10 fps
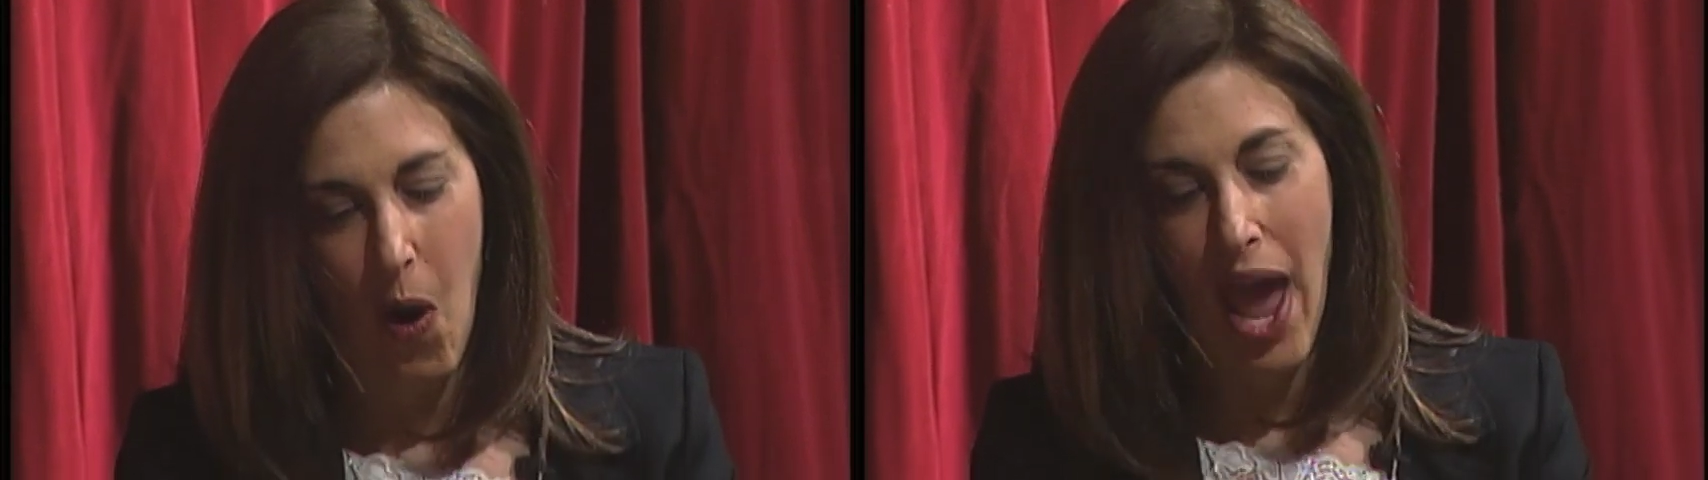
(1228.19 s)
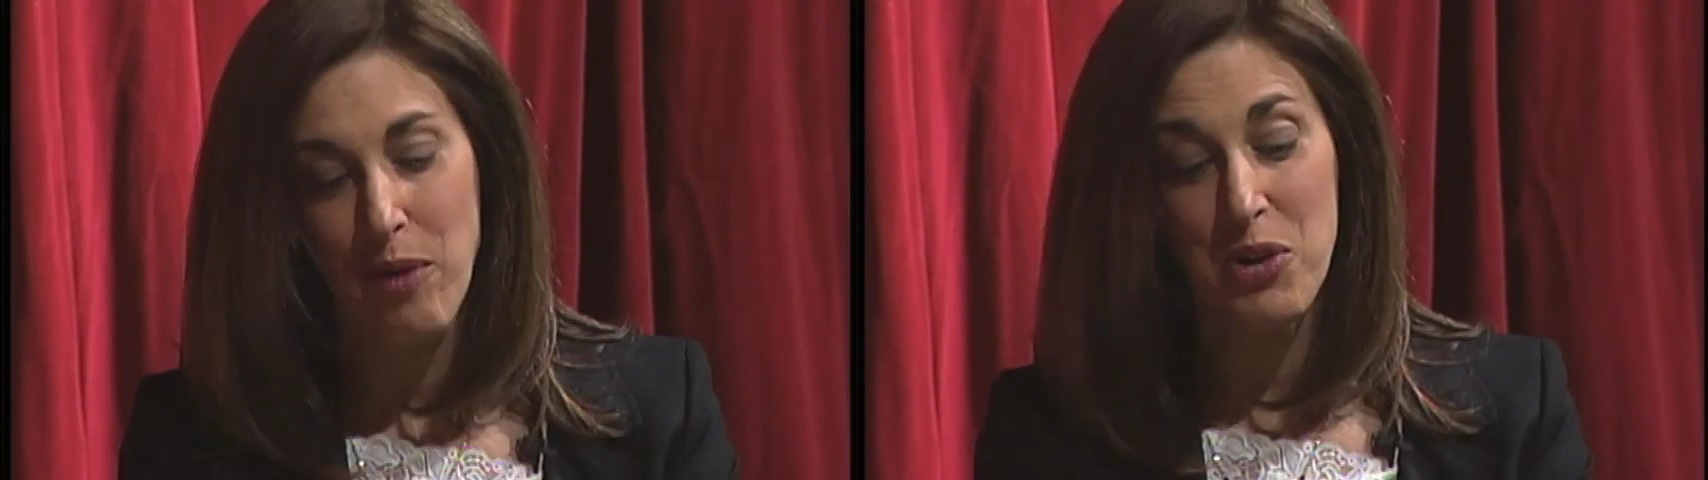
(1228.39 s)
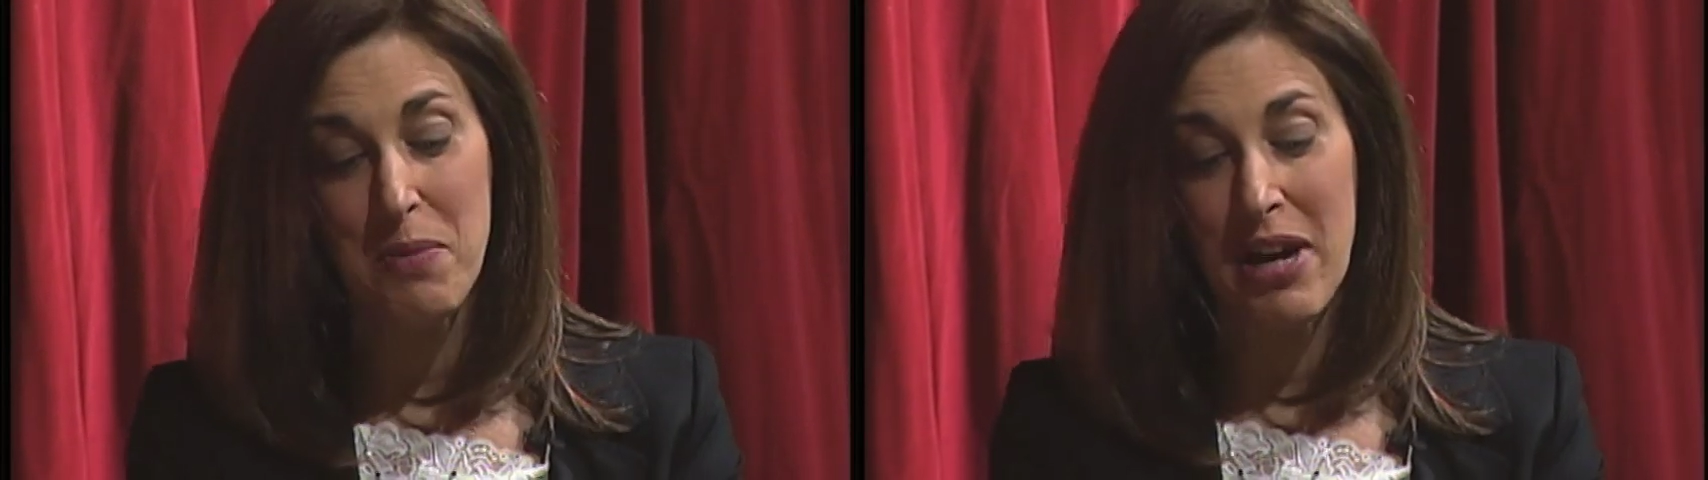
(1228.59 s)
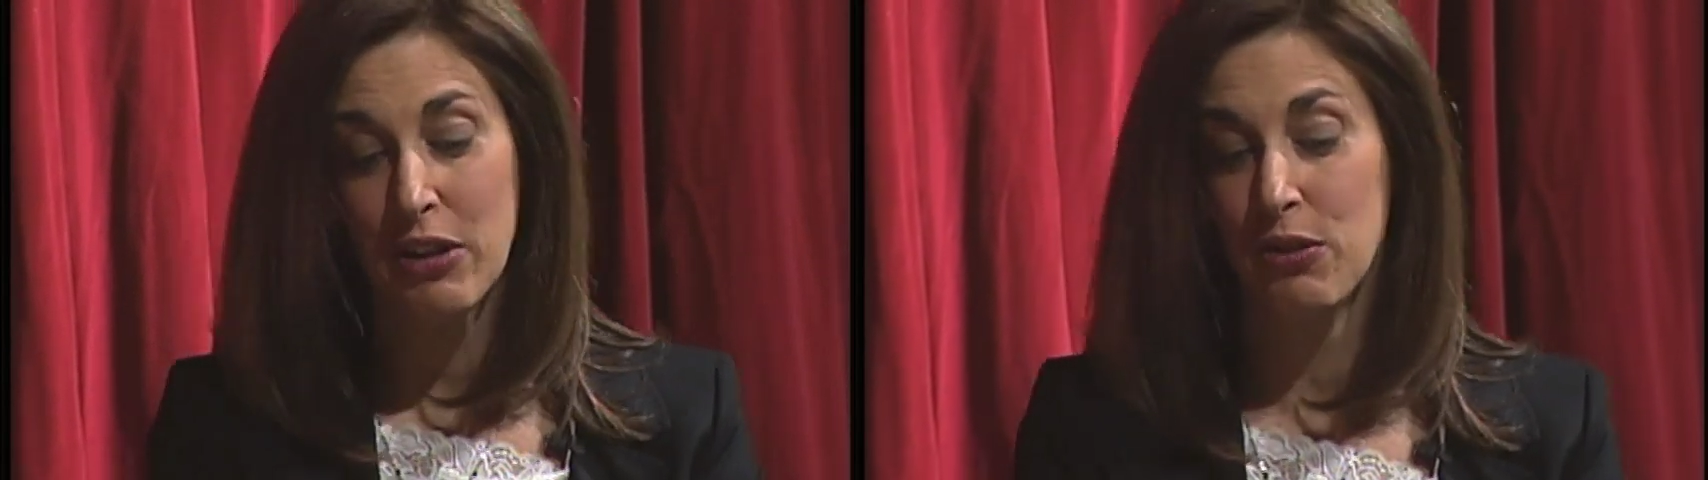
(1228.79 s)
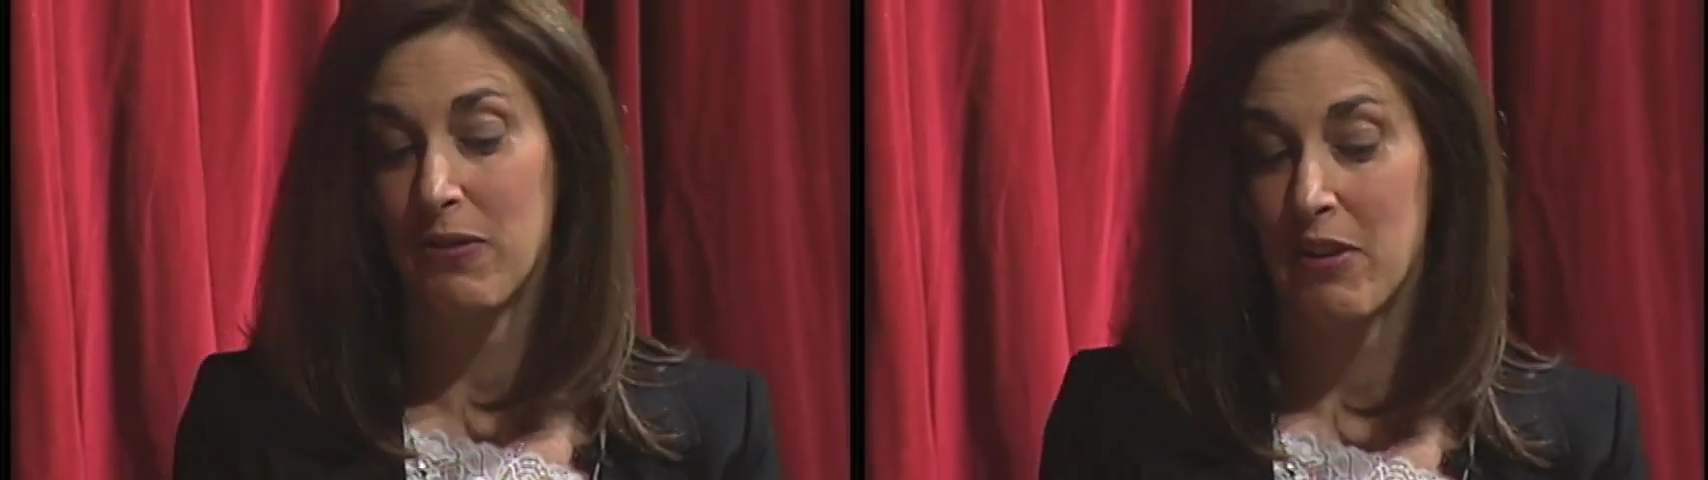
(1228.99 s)
And what about
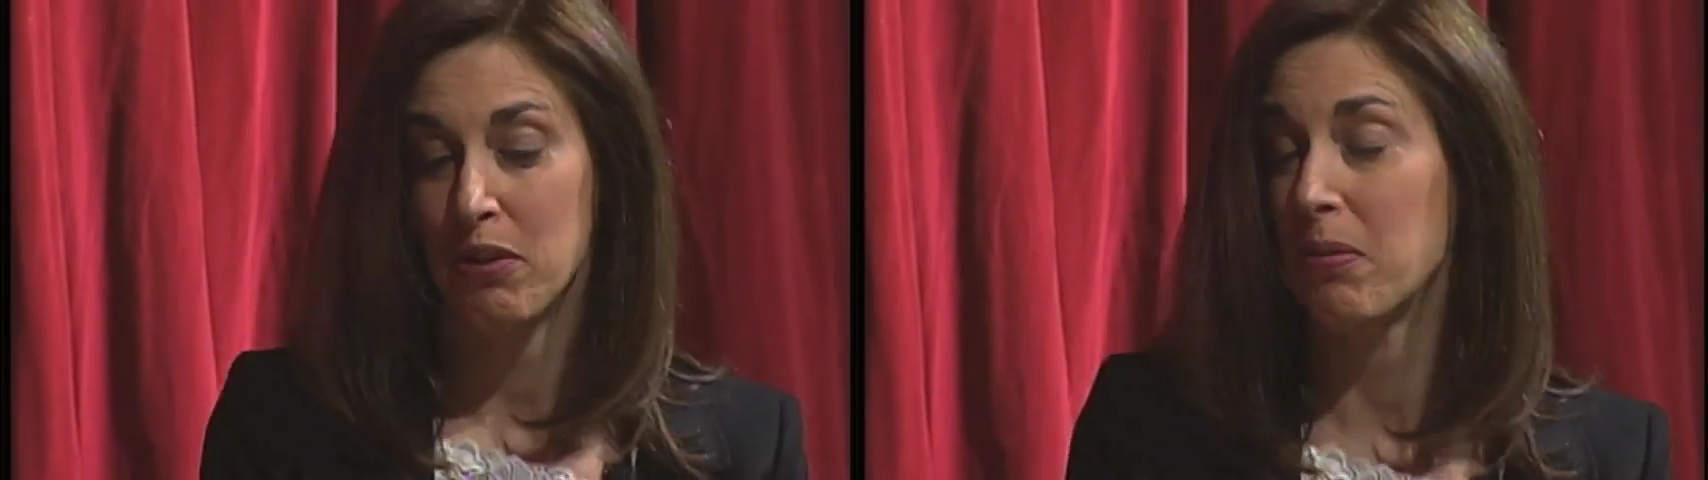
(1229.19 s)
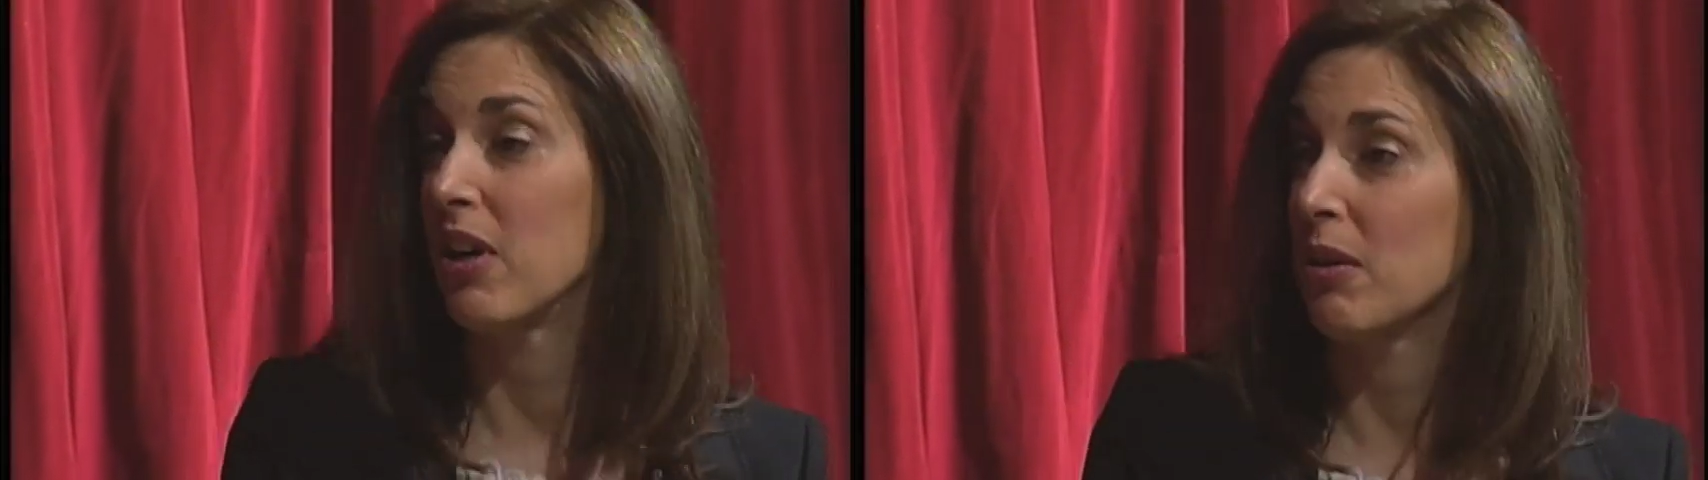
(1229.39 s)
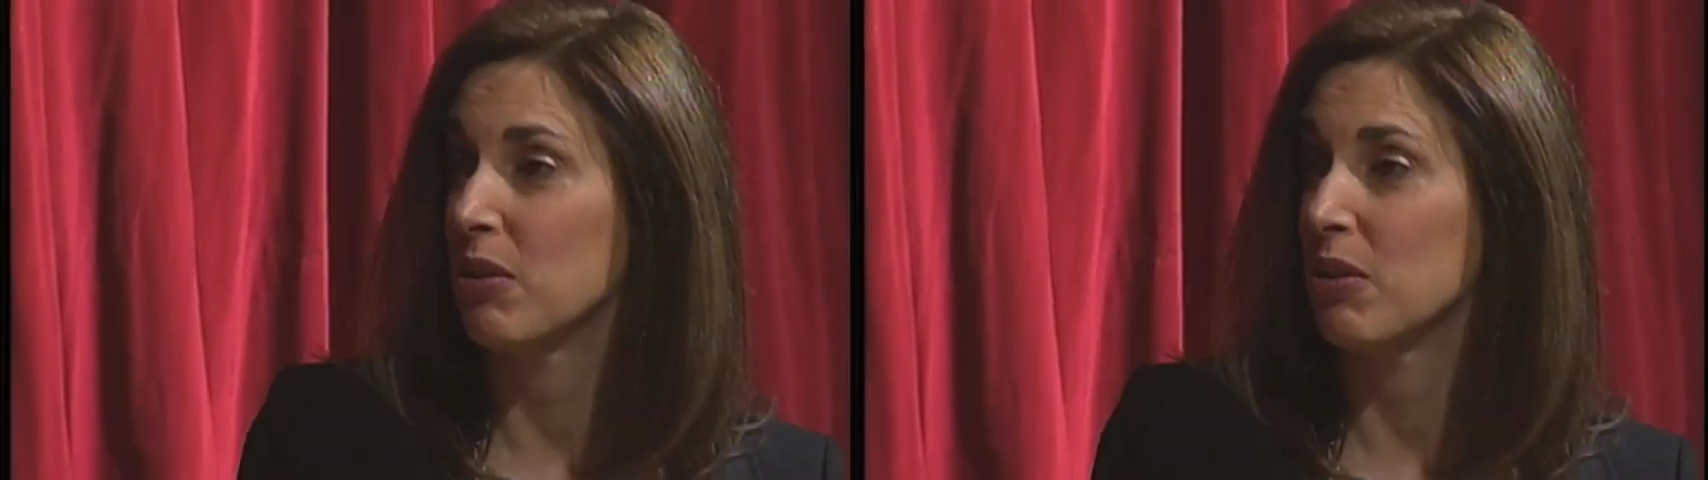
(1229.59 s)
your favorite party